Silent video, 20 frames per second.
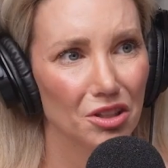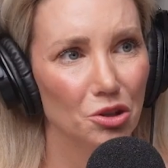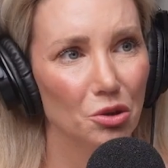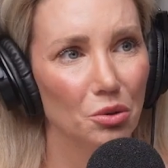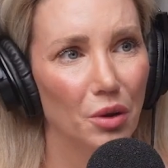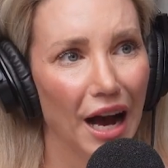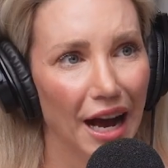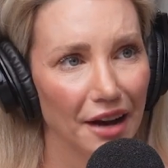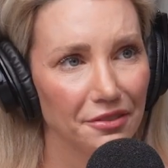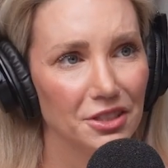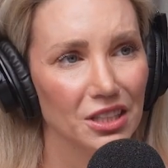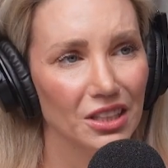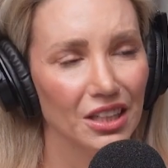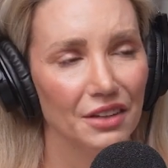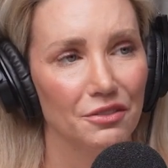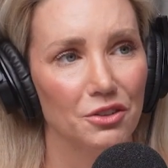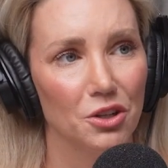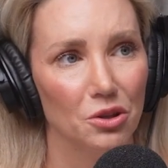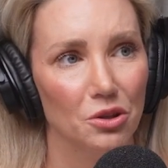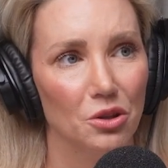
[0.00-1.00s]
You have to
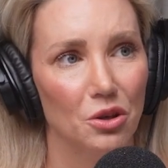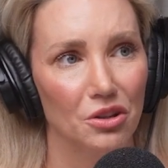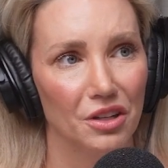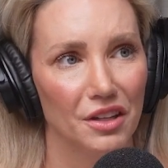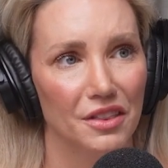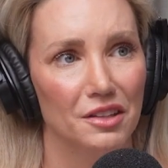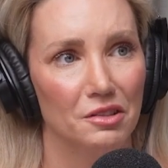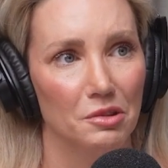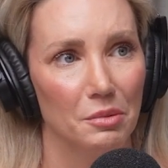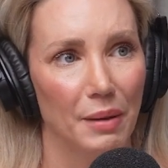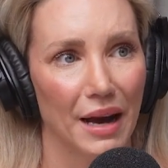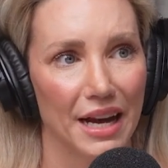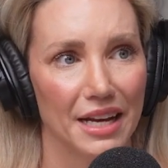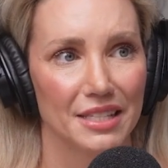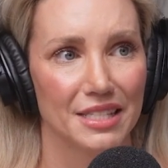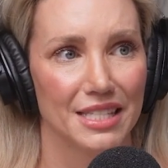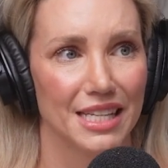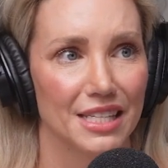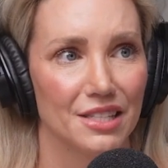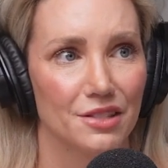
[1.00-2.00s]
leave it on longer than the
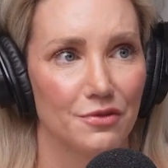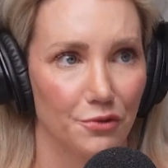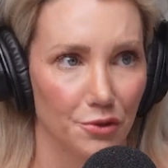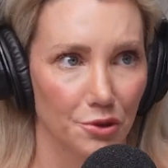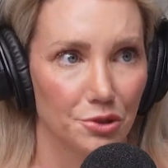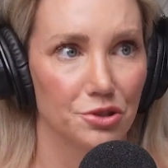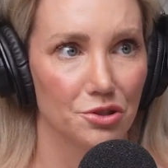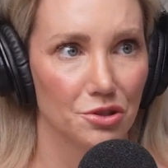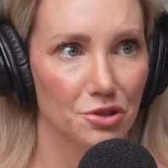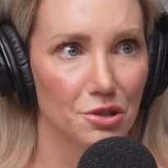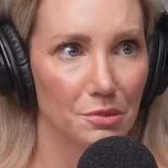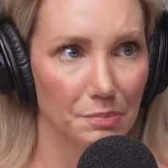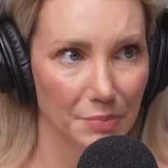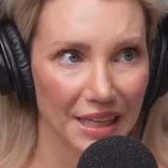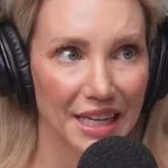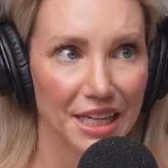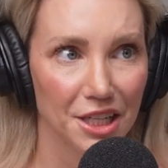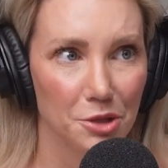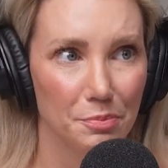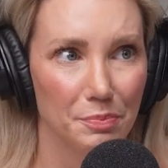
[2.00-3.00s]
packet says for it to
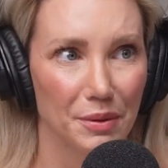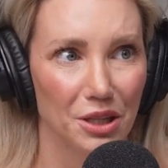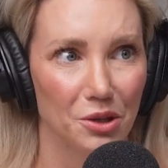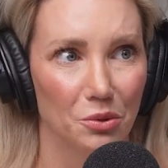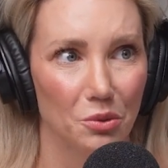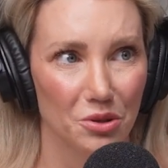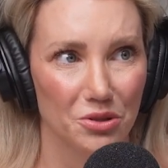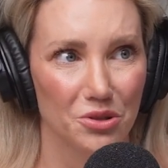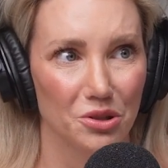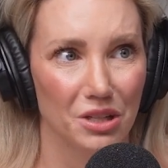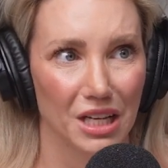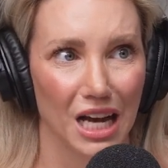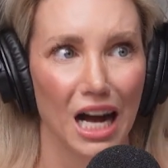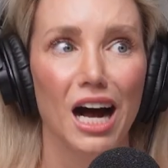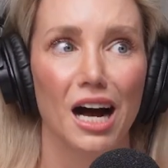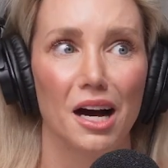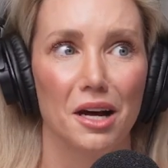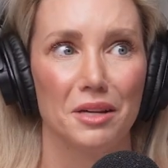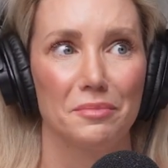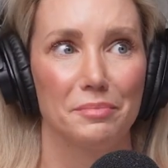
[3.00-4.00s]
bleach, but you also
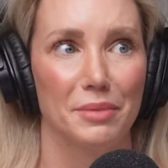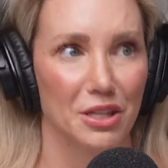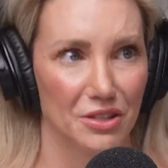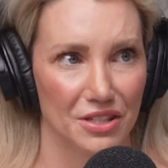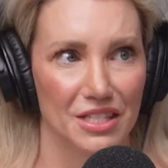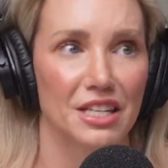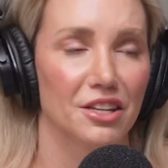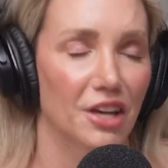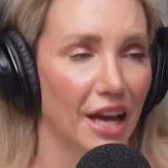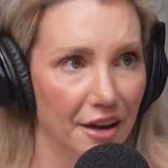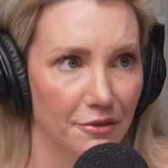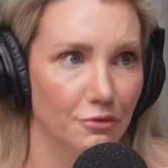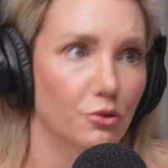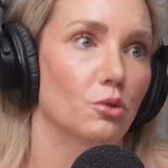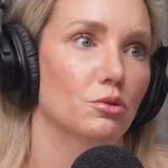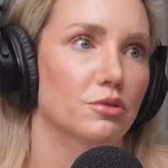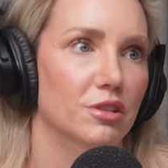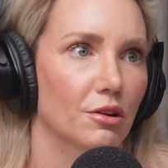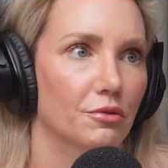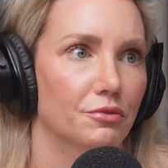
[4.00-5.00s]
can't because then your hair
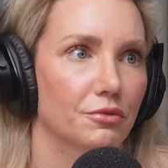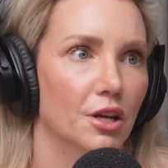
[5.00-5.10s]
falls off.